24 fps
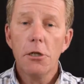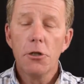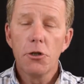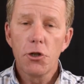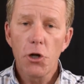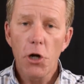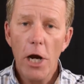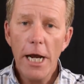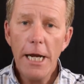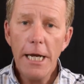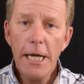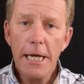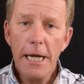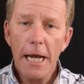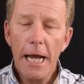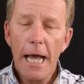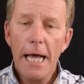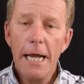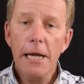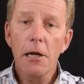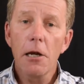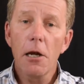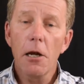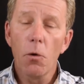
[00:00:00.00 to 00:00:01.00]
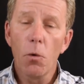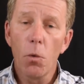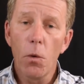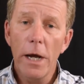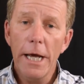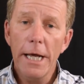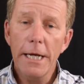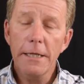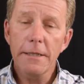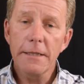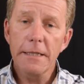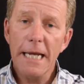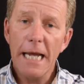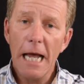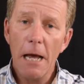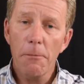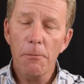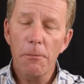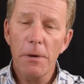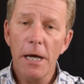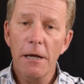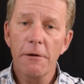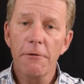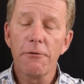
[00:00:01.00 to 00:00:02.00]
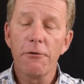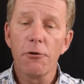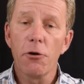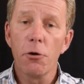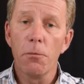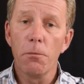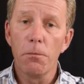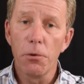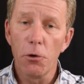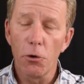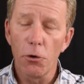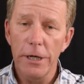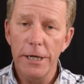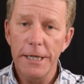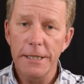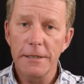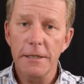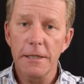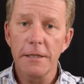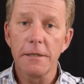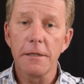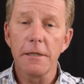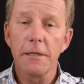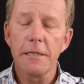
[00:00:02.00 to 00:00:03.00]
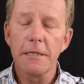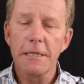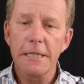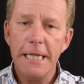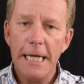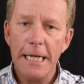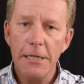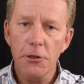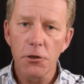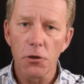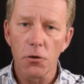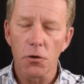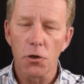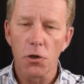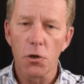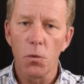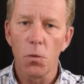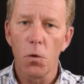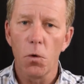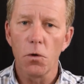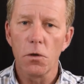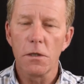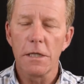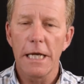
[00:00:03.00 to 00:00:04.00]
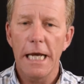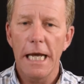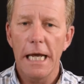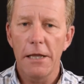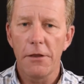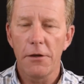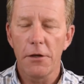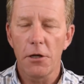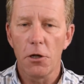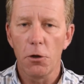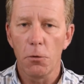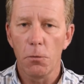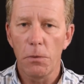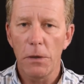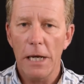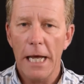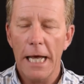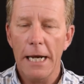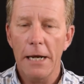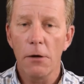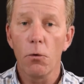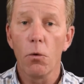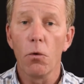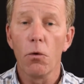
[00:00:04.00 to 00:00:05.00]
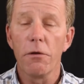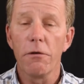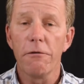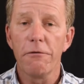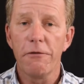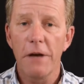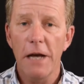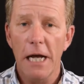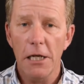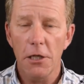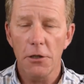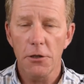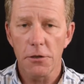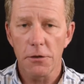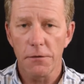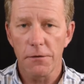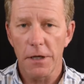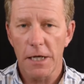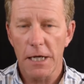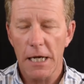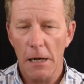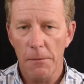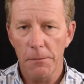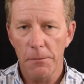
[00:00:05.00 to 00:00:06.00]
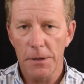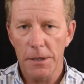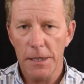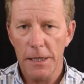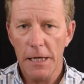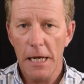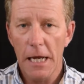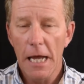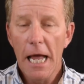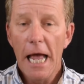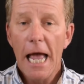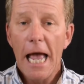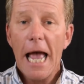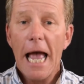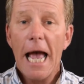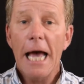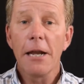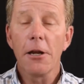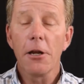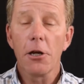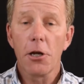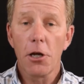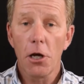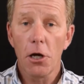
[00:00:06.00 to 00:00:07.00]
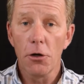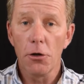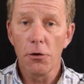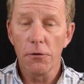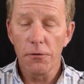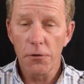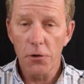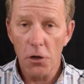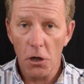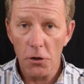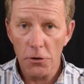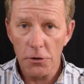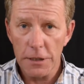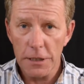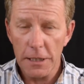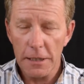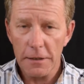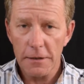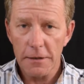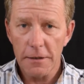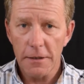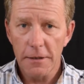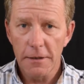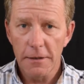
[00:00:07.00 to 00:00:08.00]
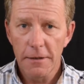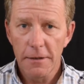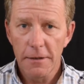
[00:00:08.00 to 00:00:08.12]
Training and an awareness campaign for employees is essential towards the ethical plan or the values of the company and a code of conduct.